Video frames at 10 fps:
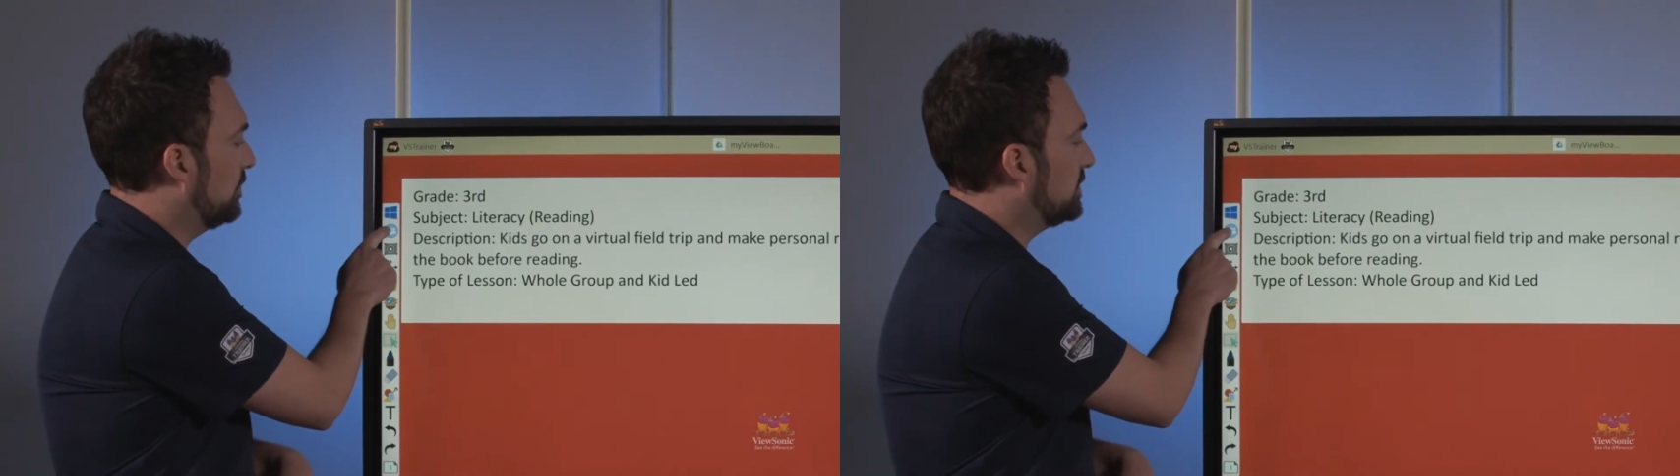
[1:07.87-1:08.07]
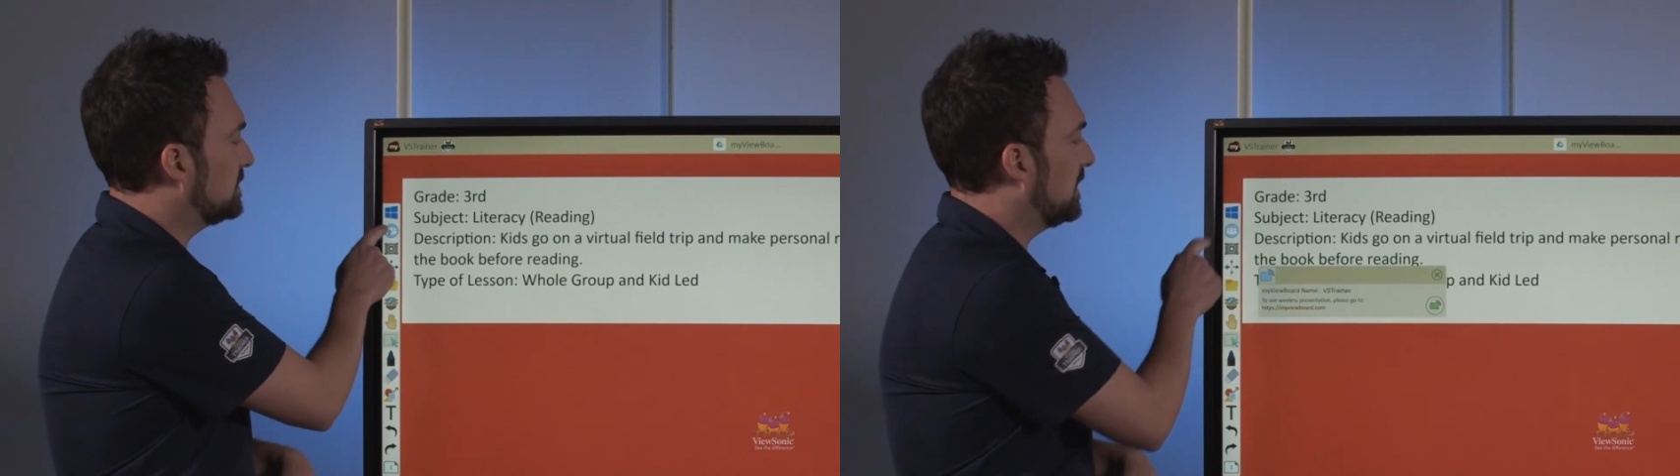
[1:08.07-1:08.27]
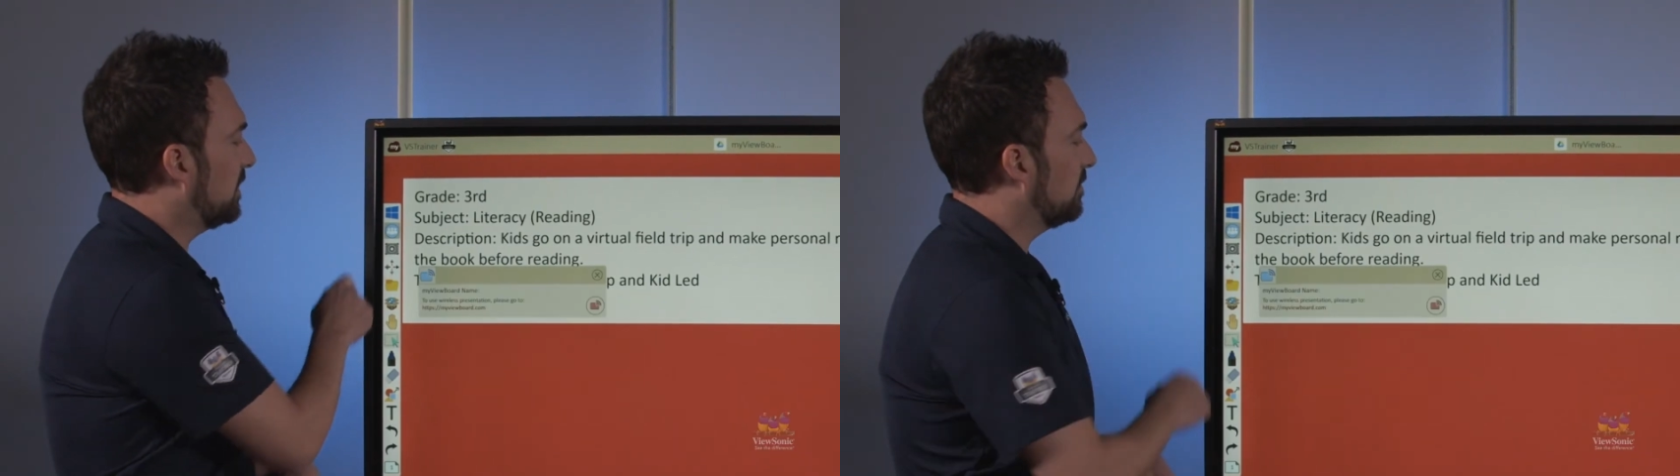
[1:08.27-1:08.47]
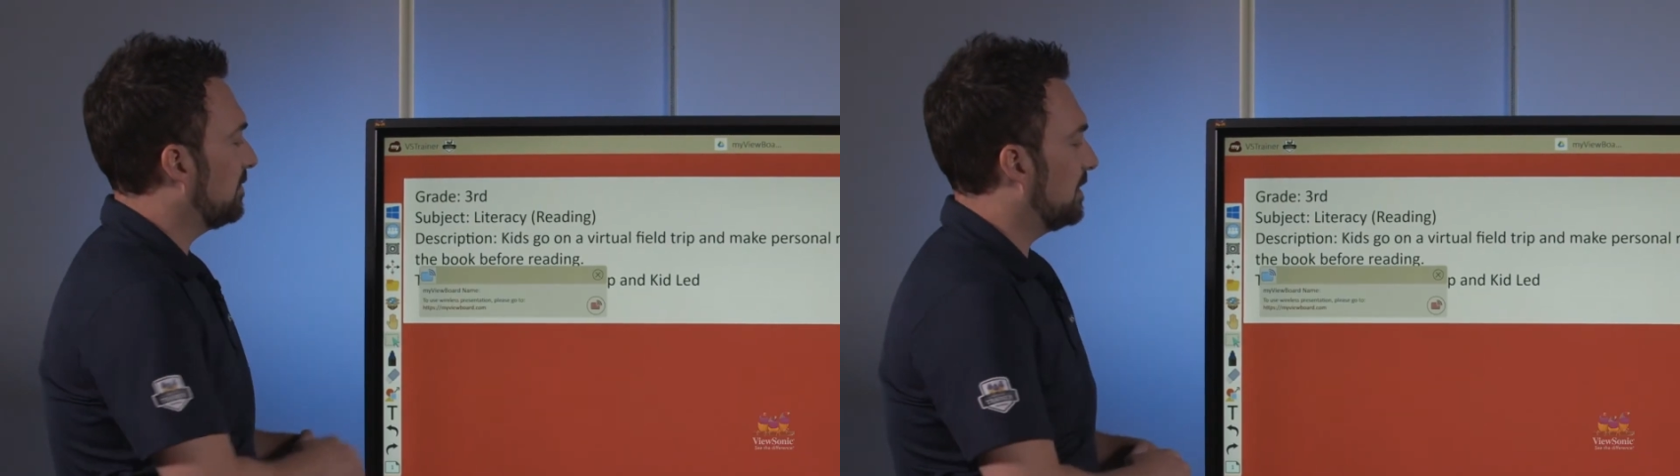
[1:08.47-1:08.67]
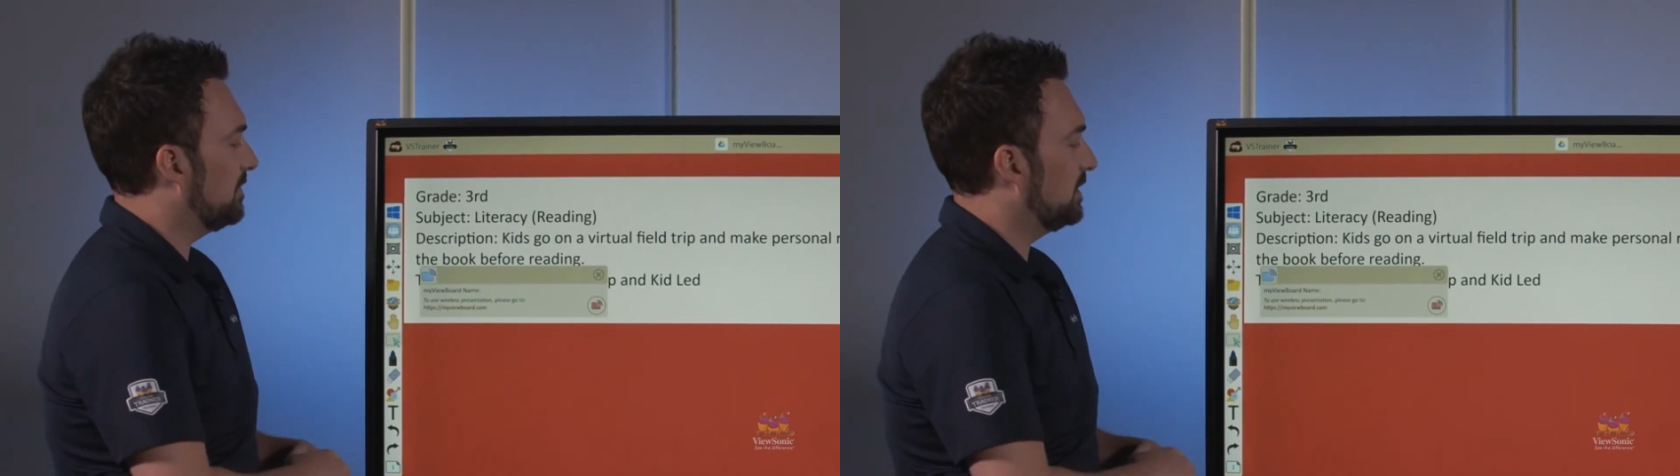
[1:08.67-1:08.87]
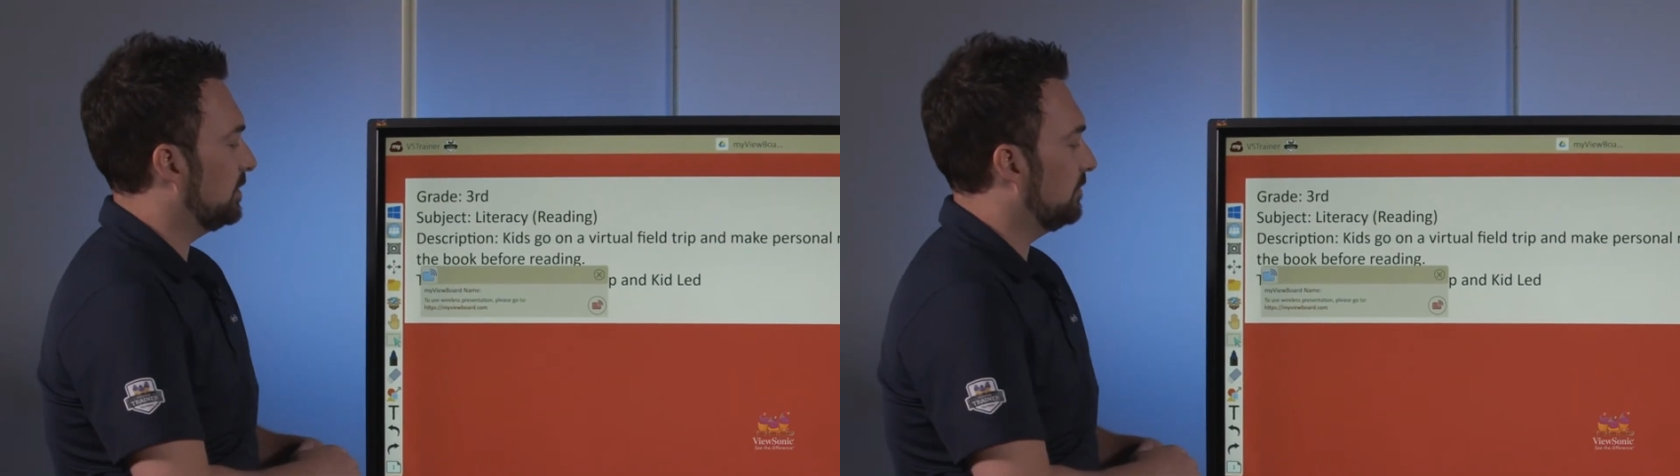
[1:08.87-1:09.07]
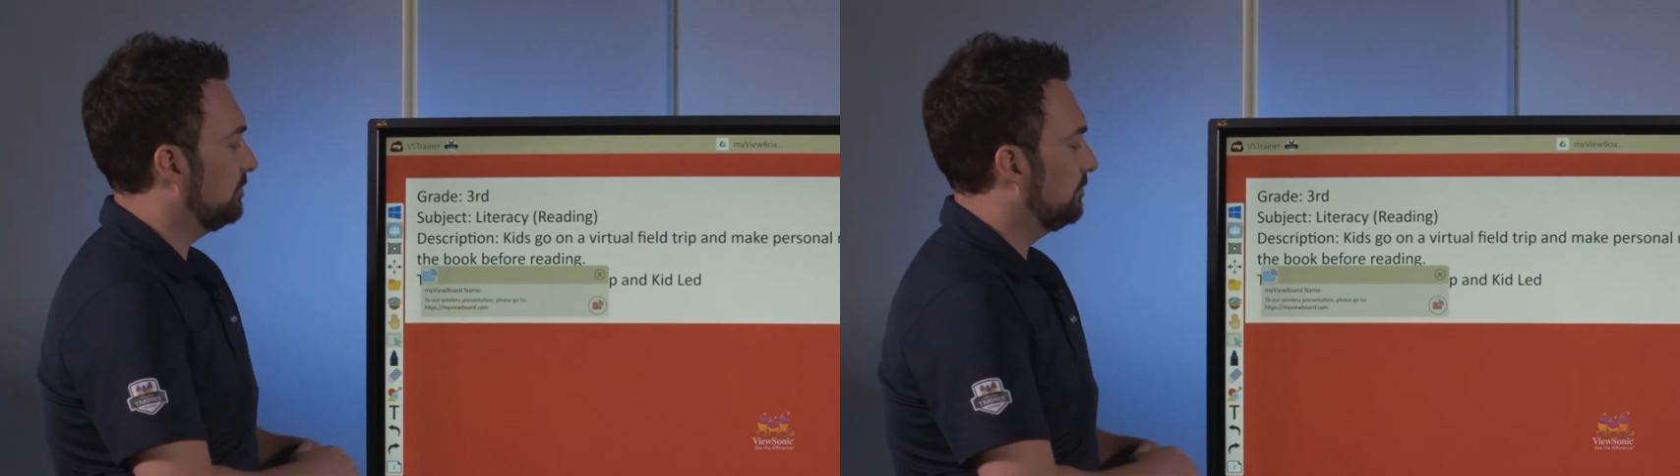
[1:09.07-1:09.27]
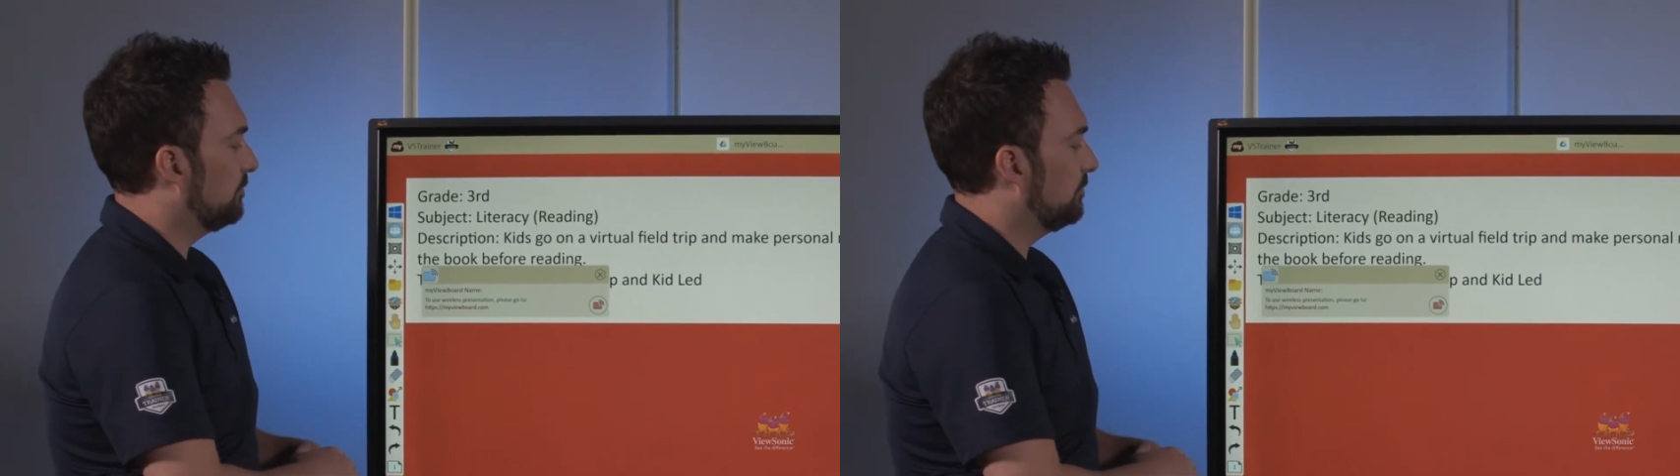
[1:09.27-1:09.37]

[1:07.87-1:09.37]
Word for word: which is here in my menu.